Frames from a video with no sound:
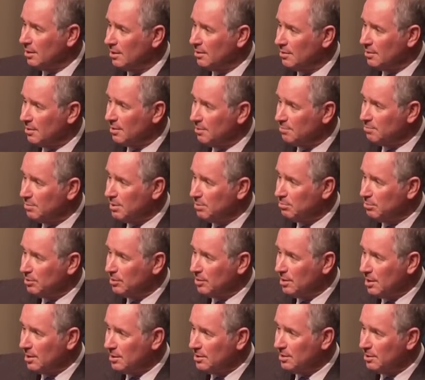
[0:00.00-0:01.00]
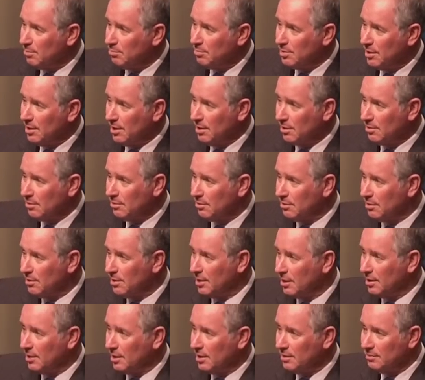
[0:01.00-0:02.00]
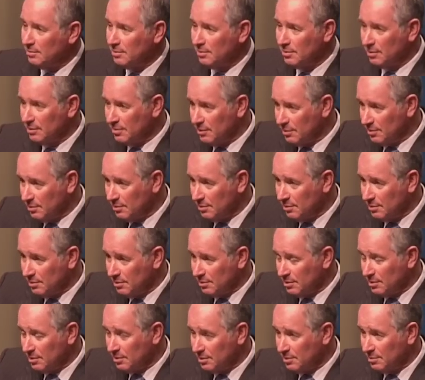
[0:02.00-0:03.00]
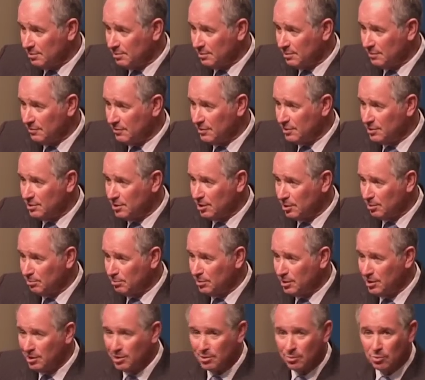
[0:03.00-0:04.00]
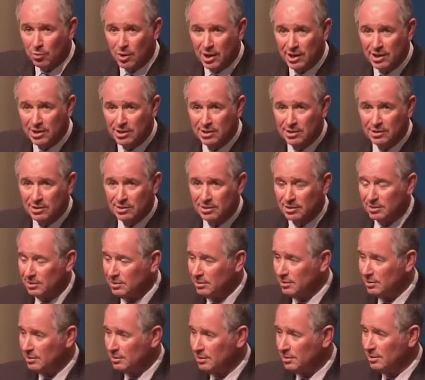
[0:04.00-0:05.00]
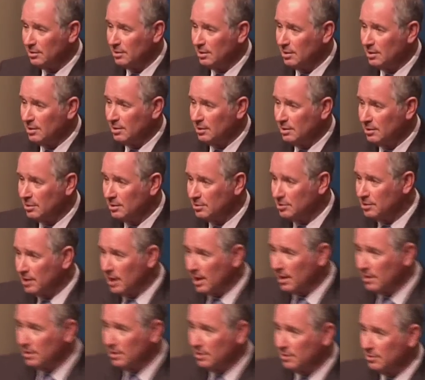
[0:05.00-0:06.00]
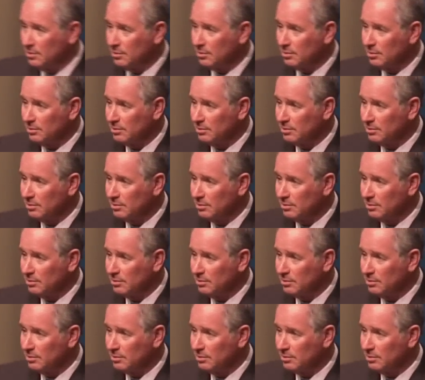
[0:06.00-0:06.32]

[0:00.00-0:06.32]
Are, people lined up there, or are they, the uh, gentleman in the white jacket,